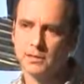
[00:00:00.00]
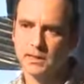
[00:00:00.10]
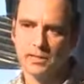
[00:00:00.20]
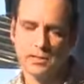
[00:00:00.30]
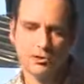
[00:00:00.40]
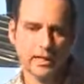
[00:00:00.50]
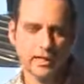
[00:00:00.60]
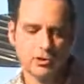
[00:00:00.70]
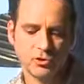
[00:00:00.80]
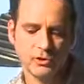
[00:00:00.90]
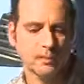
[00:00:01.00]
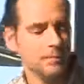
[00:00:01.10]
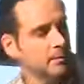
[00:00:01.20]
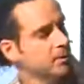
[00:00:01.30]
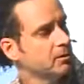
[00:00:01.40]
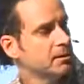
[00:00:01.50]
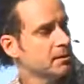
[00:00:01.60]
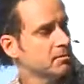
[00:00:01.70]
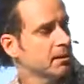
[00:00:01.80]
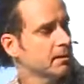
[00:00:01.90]
design education that maybe you
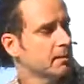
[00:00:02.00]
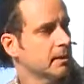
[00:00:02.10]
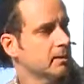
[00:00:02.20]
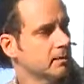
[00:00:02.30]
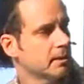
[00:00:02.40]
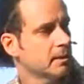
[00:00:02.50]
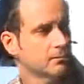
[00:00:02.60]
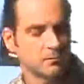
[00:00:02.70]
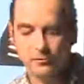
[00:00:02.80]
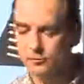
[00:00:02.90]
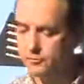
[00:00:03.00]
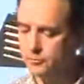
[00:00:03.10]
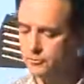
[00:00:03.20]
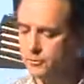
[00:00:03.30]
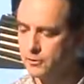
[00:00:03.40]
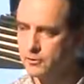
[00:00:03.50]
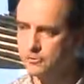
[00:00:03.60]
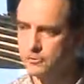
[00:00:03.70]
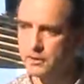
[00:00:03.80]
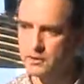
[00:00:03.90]
can speak about um, for,
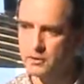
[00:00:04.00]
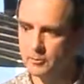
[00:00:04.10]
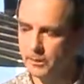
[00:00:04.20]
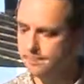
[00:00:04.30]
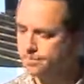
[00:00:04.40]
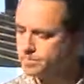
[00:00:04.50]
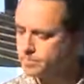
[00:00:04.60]
for a little bit.